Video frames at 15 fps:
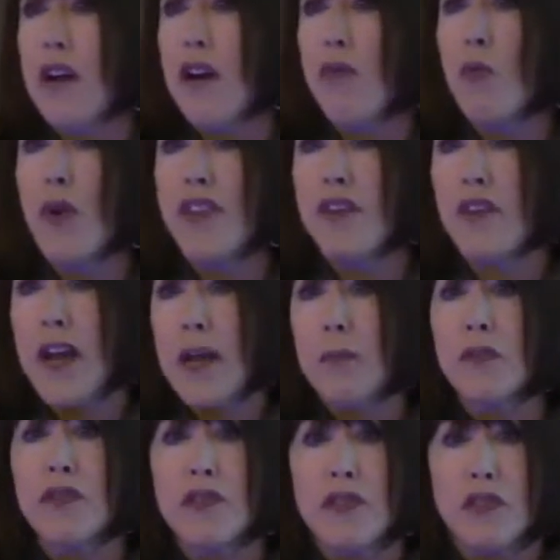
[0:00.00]
of what they're
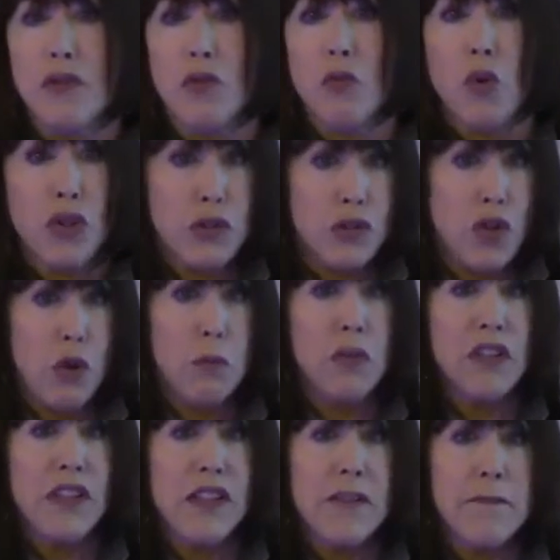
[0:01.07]
able to do, work
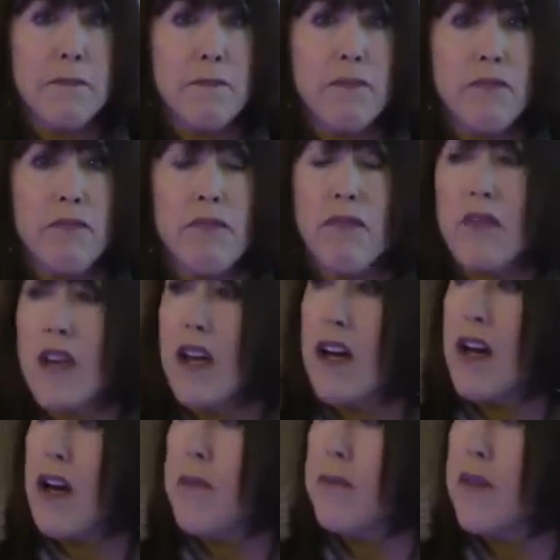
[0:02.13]
globally,
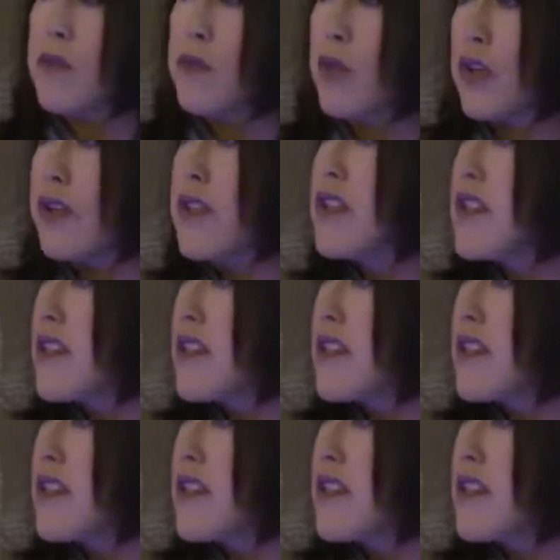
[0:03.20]
work in a